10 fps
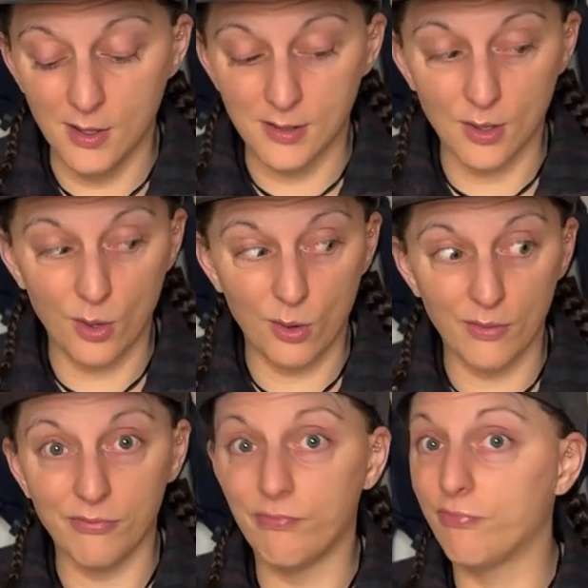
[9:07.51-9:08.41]

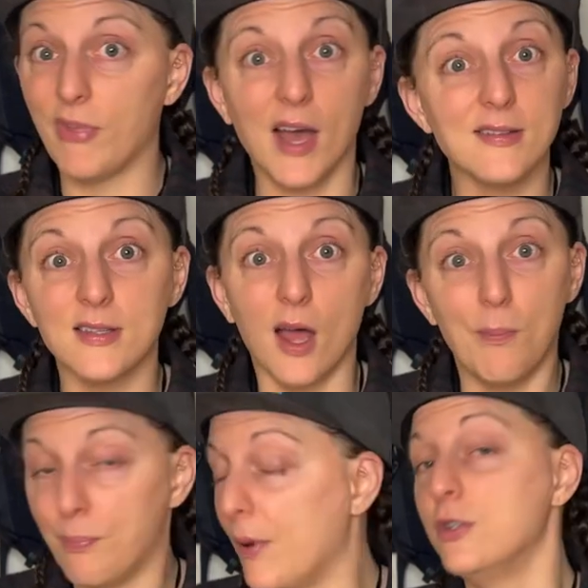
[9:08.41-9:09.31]
So that's a
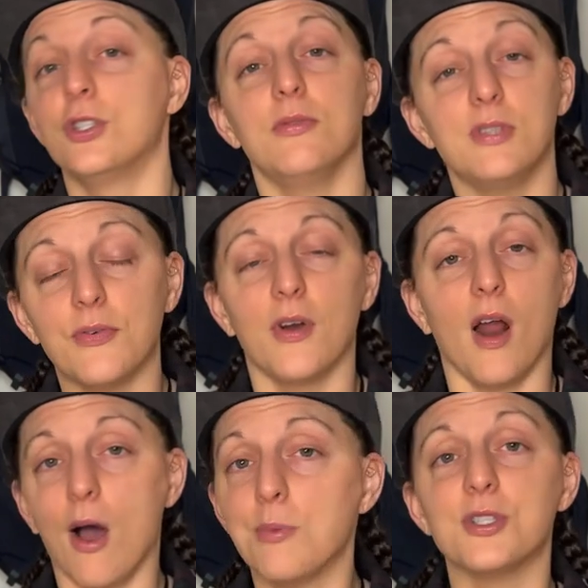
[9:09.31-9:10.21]
bunch of
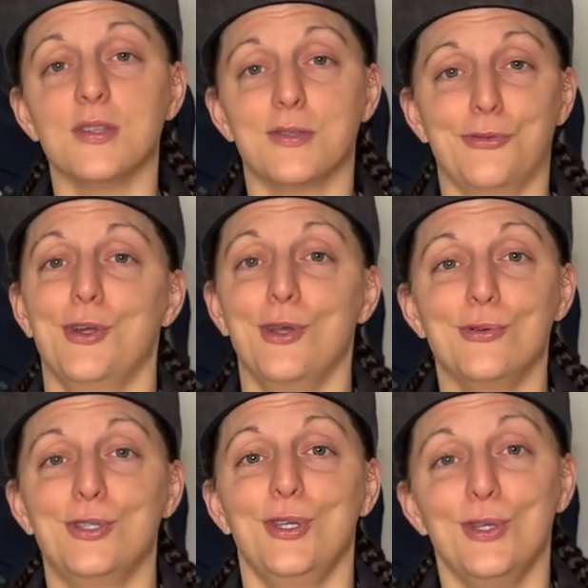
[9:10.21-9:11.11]
different options for you
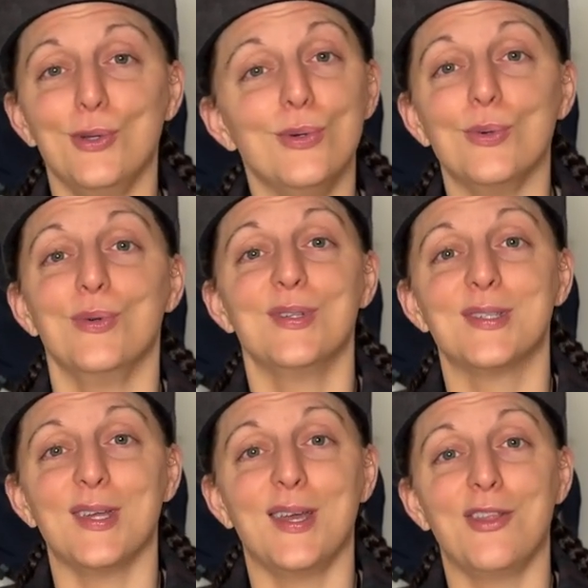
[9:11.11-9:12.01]
to
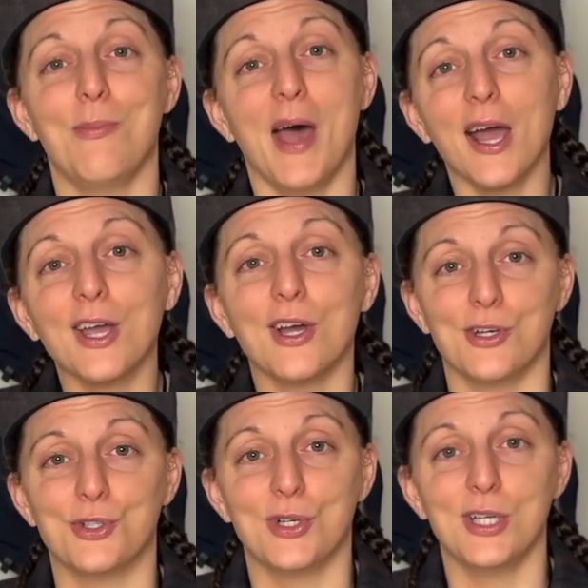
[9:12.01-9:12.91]
use in the
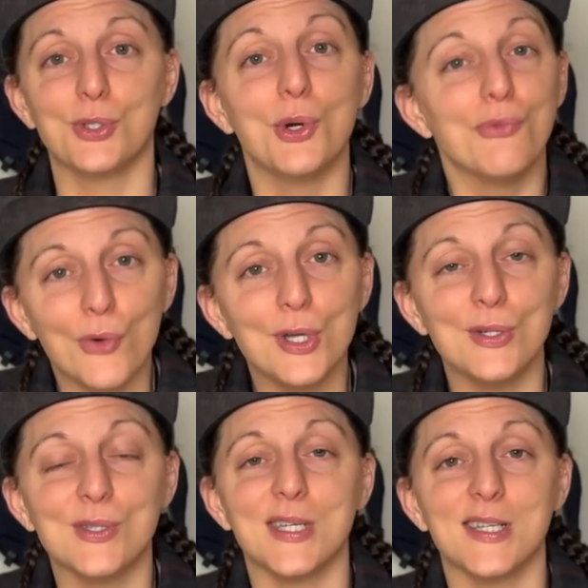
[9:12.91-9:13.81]
backcountry to avoid
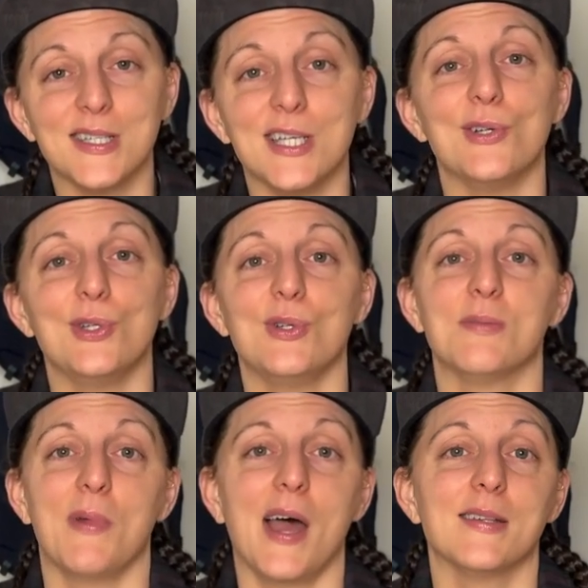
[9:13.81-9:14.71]
using single-use
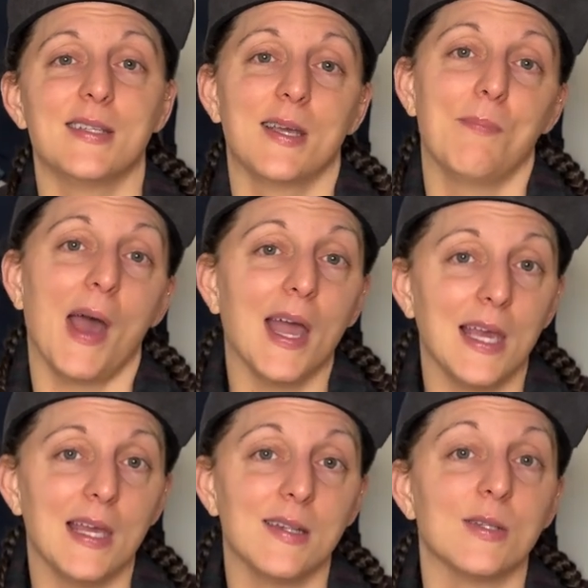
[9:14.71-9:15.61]
plastic
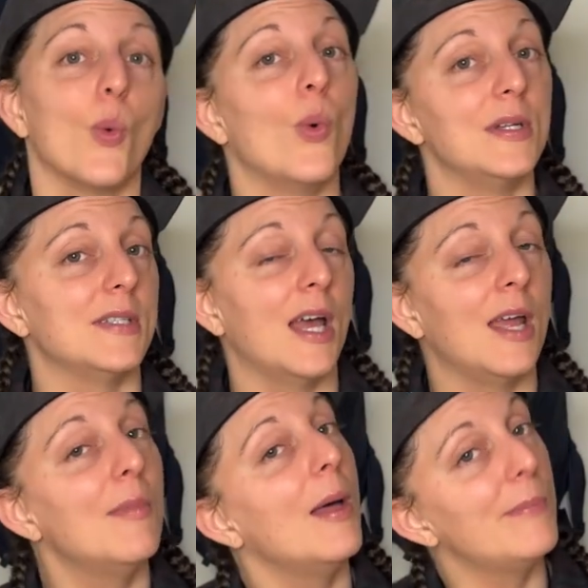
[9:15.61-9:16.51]
baggies one
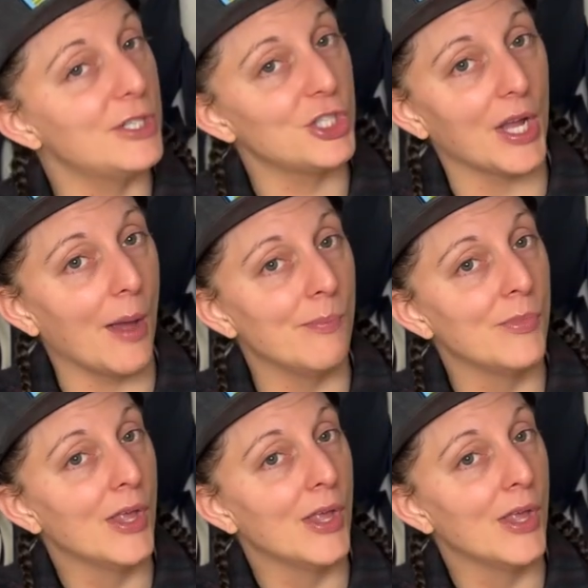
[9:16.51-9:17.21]
time and pitching them.